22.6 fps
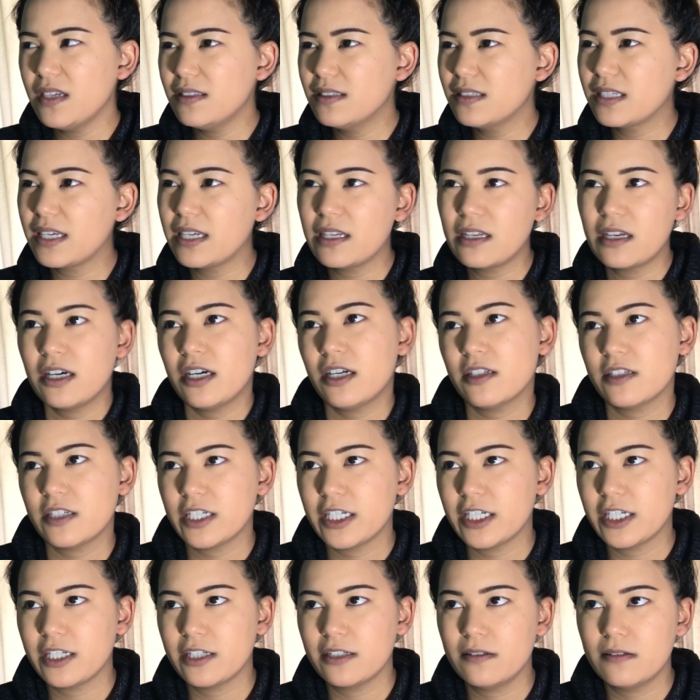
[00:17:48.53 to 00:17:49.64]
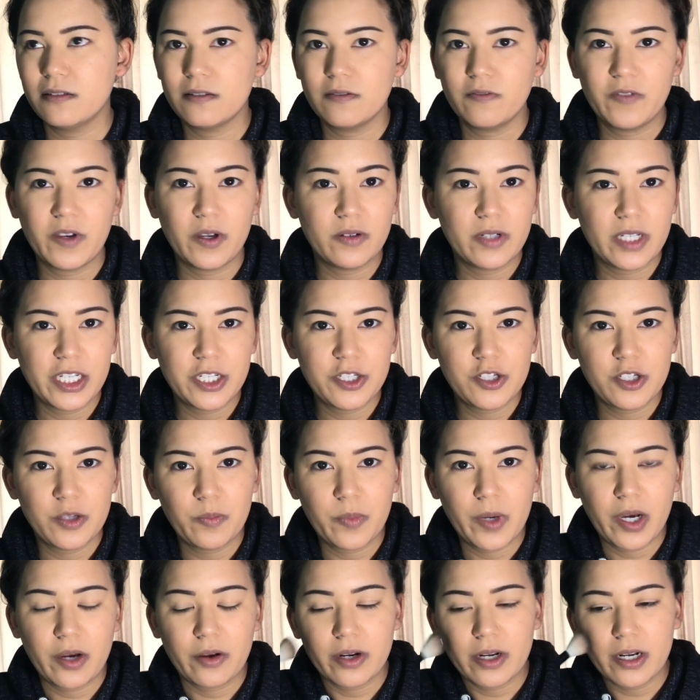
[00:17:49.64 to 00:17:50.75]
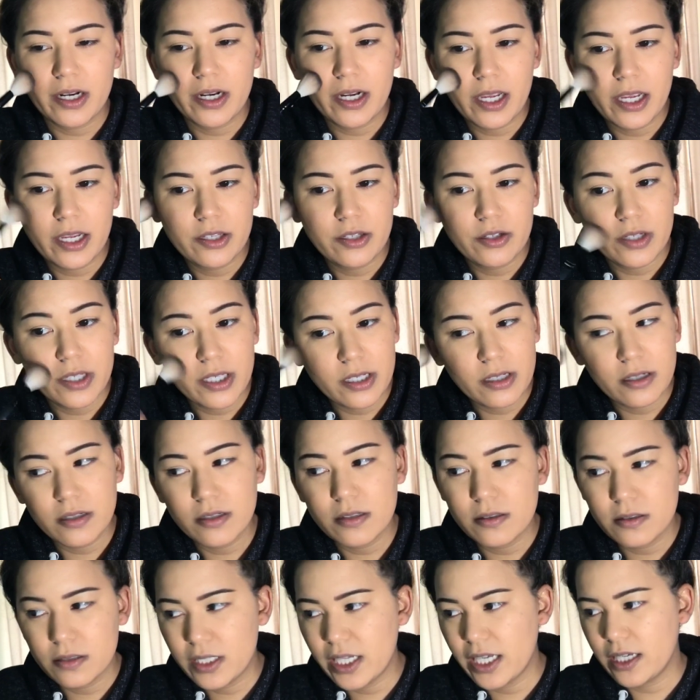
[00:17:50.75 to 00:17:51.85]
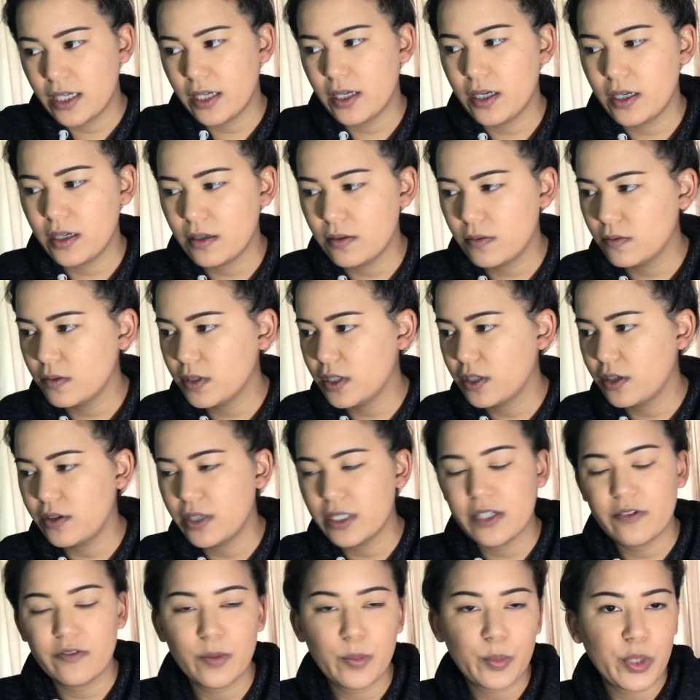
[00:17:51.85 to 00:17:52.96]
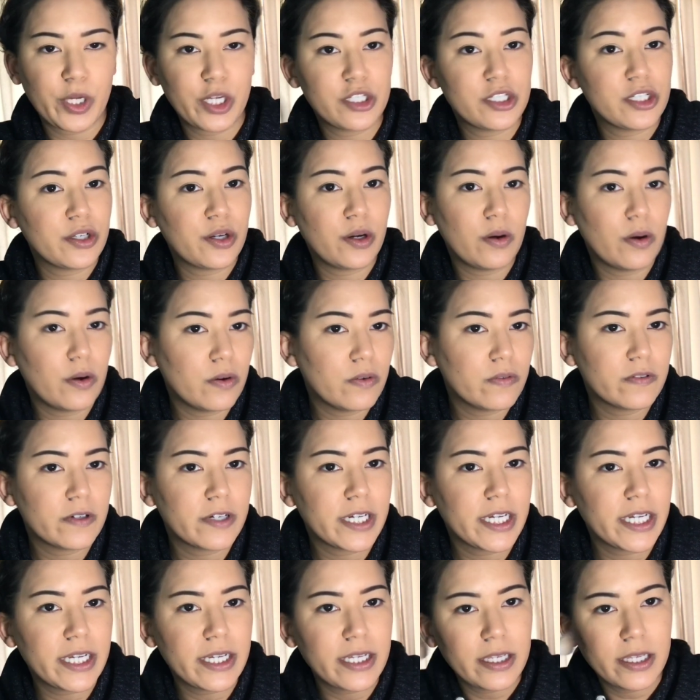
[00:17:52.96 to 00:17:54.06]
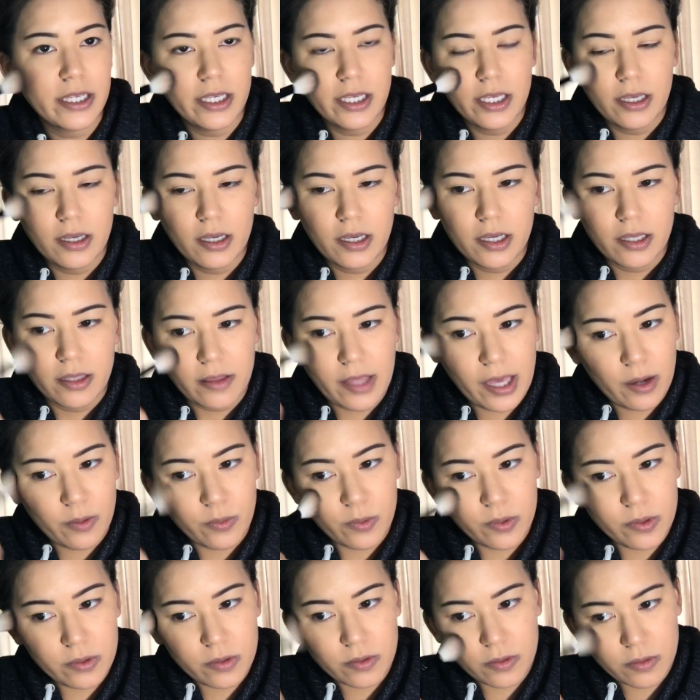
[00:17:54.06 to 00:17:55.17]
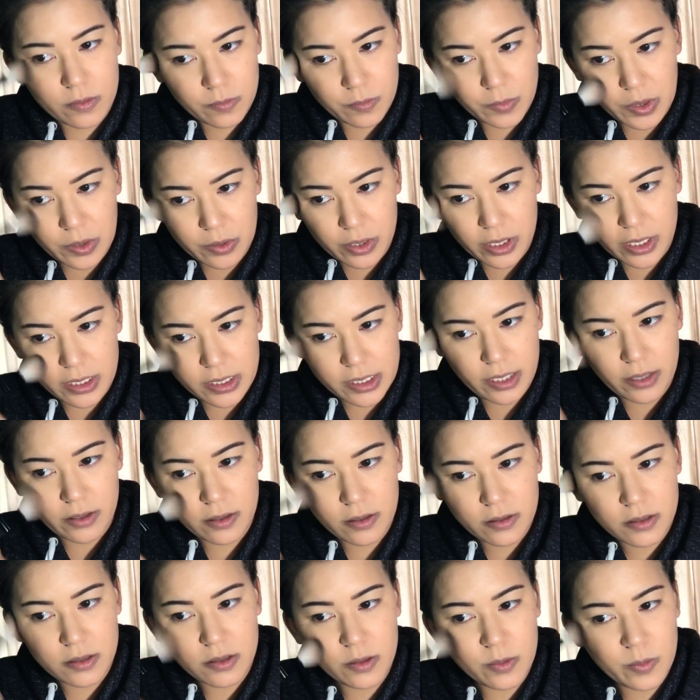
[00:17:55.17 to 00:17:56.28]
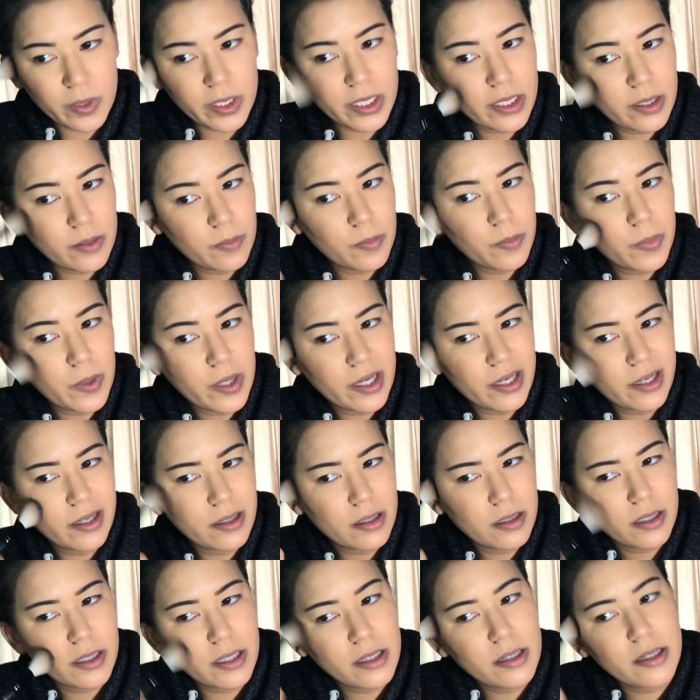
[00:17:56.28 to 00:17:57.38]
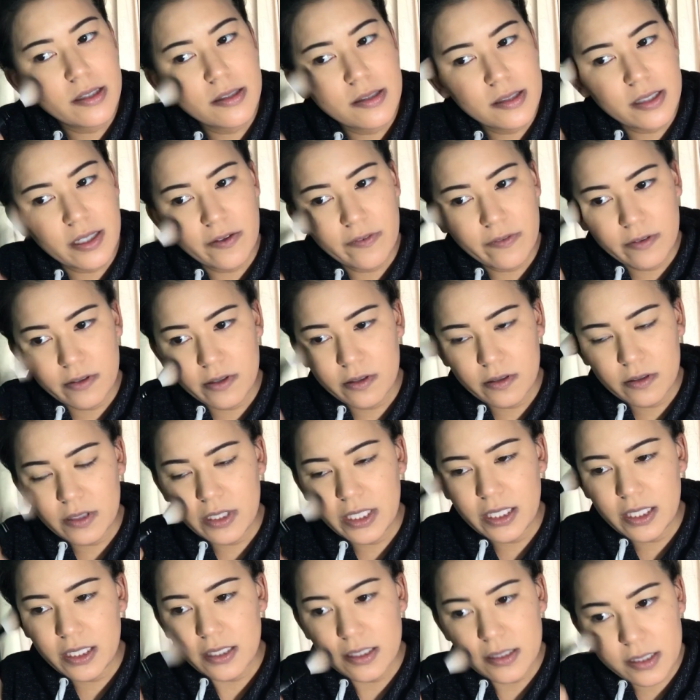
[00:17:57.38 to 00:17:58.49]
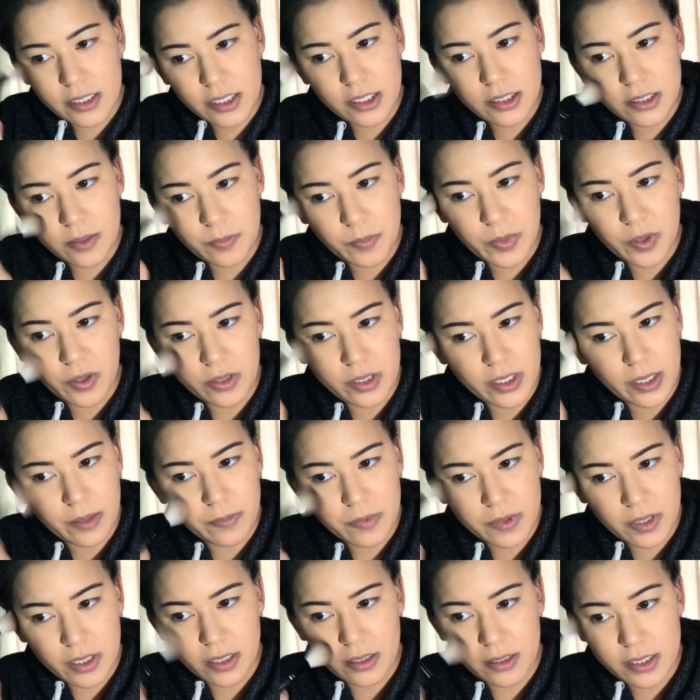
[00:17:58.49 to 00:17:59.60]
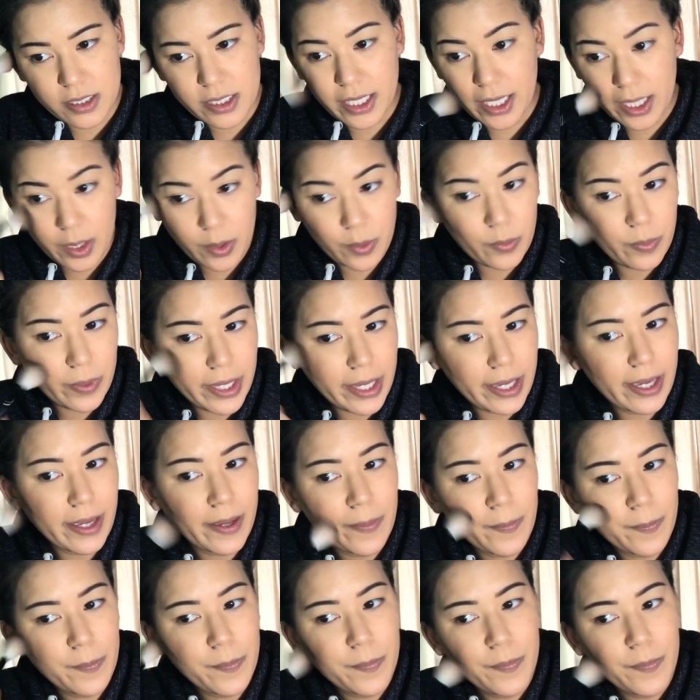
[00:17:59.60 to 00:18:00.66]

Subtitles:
skin colored foundation powder and you can take a different brush and go over it. That will mute it down a little bit, but it is definitely easier to build up than take away.